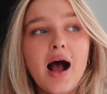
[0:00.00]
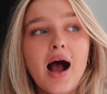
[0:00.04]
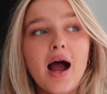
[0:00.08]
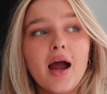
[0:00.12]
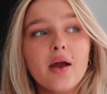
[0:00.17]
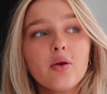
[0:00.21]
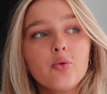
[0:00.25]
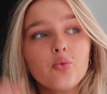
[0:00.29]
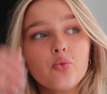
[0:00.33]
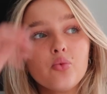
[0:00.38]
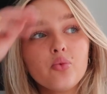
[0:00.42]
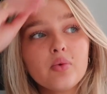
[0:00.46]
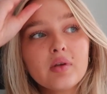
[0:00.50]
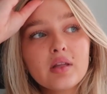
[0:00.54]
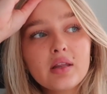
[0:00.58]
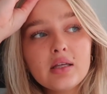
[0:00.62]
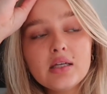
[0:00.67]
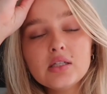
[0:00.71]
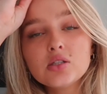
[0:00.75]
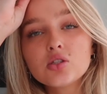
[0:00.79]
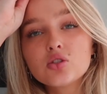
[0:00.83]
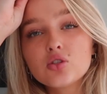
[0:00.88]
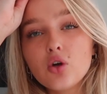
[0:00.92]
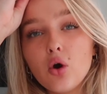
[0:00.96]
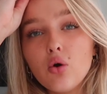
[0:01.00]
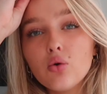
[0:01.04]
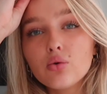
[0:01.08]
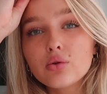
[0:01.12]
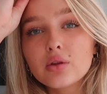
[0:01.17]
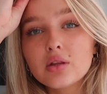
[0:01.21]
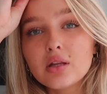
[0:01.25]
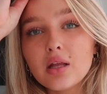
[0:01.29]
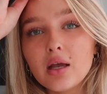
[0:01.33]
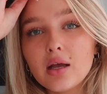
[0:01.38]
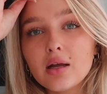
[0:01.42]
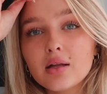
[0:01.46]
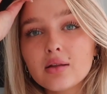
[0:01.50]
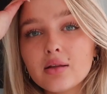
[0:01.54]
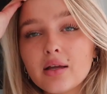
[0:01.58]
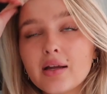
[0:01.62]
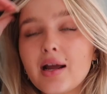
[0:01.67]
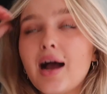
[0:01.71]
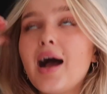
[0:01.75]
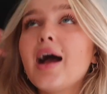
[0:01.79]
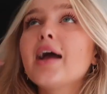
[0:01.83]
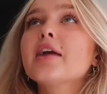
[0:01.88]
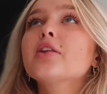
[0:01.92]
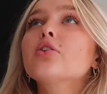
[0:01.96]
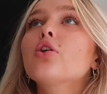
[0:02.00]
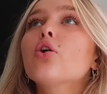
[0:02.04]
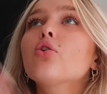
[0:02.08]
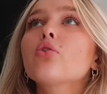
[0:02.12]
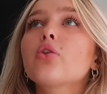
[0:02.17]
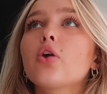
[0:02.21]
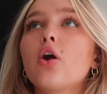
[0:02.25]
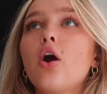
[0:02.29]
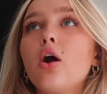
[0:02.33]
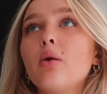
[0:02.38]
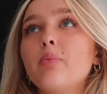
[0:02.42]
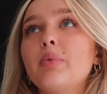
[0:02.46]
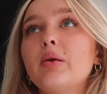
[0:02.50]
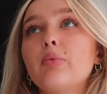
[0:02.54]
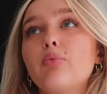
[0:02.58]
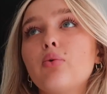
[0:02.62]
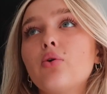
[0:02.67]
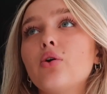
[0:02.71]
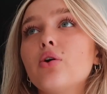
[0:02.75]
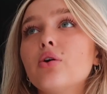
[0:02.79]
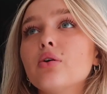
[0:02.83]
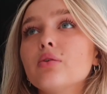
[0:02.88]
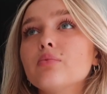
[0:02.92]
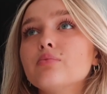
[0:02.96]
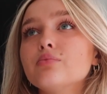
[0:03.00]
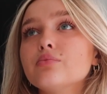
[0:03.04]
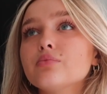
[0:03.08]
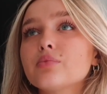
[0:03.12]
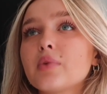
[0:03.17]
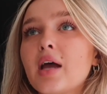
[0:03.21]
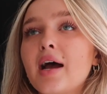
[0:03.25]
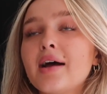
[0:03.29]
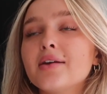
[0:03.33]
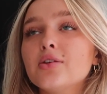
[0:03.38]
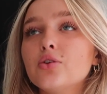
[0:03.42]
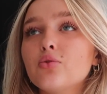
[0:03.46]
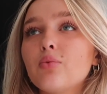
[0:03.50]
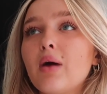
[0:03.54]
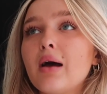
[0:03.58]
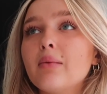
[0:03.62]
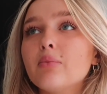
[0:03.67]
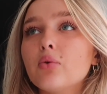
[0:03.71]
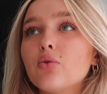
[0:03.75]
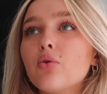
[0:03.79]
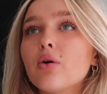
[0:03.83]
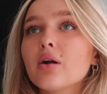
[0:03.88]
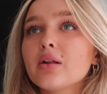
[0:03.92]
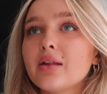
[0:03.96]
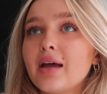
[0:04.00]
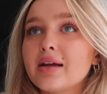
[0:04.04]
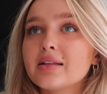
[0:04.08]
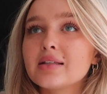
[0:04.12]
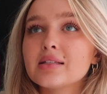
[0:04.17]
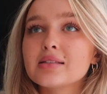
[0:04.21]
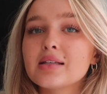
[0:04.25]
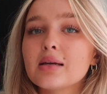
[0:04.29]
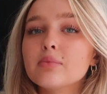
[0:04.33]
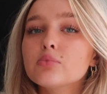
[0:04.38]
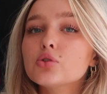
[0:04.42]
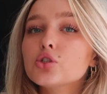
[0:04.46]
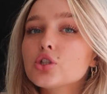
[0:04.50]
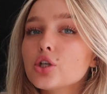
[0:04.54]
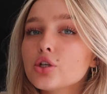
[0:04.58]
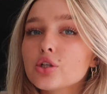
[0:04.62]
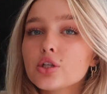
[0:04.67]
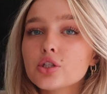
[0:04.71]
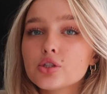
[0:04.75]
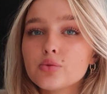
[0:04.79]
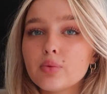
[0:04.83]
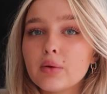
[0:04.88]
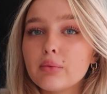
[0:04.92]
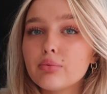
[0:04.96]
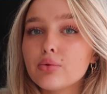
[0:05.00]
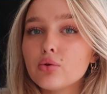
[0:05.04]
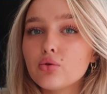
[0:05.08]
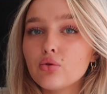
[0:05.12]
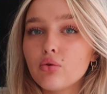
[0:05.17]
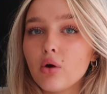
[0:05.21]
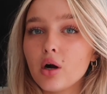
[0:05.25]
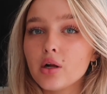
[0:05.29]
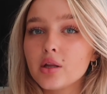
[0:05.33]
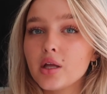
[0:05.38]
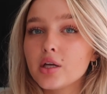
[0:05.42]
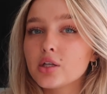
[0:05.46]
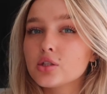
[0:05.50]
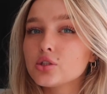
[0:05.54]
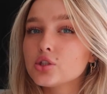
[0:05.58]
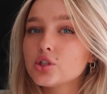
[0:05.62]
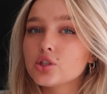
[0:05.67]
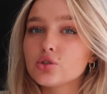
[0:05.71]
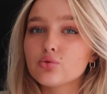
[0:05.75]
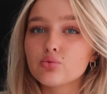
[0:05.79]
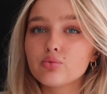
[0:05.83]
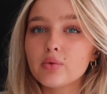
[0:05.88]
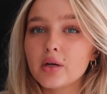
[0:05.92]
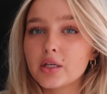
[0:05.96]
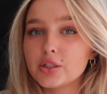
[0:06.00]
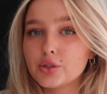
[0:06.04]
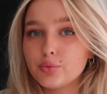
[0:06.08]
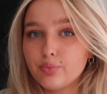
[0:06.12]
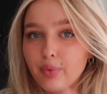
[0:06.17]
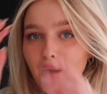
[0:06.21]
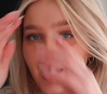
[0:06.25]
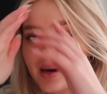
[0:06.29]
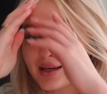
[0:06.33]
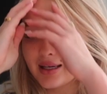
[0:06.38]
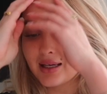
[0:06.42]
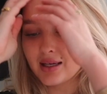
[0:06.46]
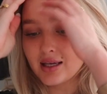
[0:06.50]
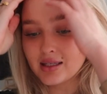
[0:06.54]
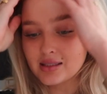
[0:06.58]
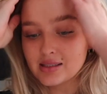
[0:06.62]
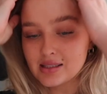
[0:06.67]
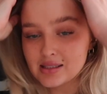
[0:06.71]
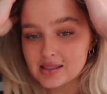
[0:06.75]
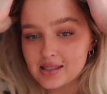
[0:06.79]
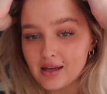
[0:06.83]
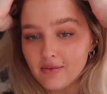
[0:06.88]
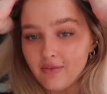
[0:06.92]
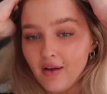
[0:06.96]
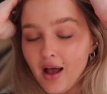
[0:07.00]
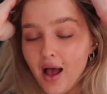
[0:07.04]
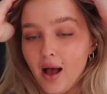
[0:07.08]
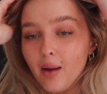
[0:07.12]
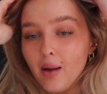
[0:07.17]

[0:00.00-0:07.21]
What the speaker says: I really don't think, like, I know there are people at UM who are like this. I'm sure there's people who are like just rich, bratty kids and stuff,